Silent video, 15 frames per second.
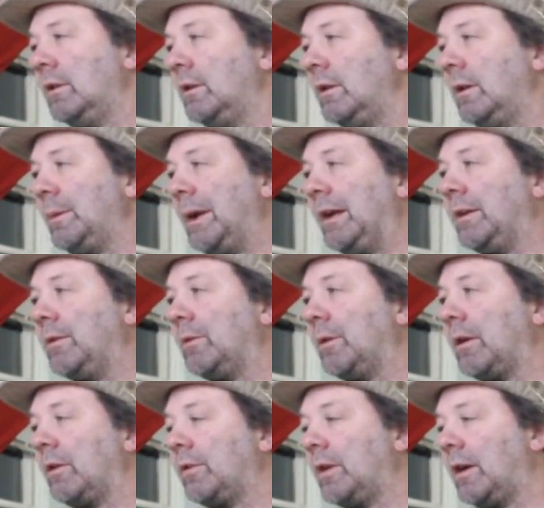I mean, I do it all
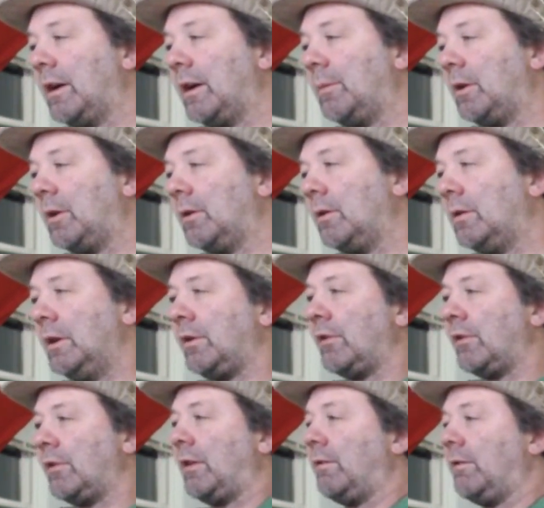the time, but it just
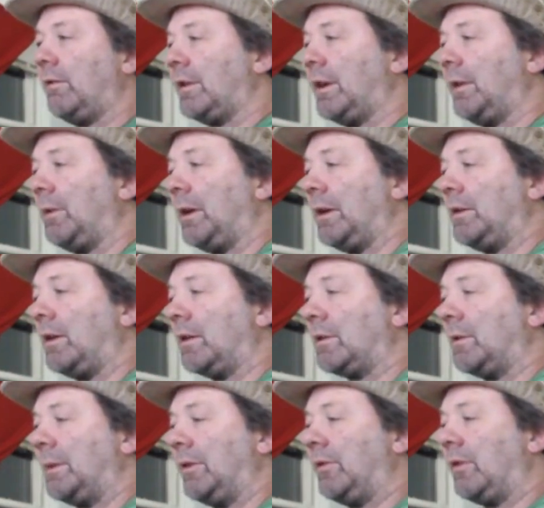sounds funky when I talk to
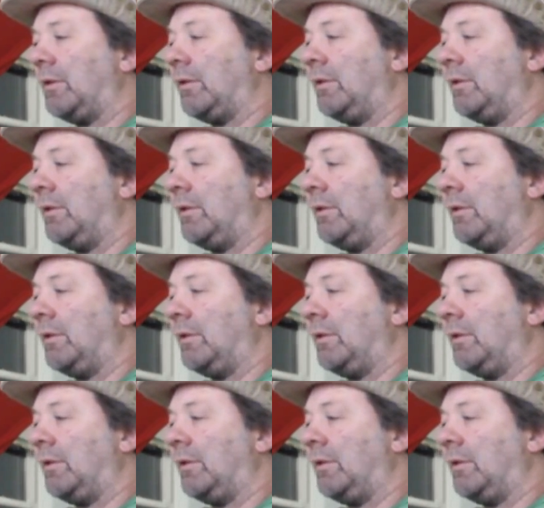myself.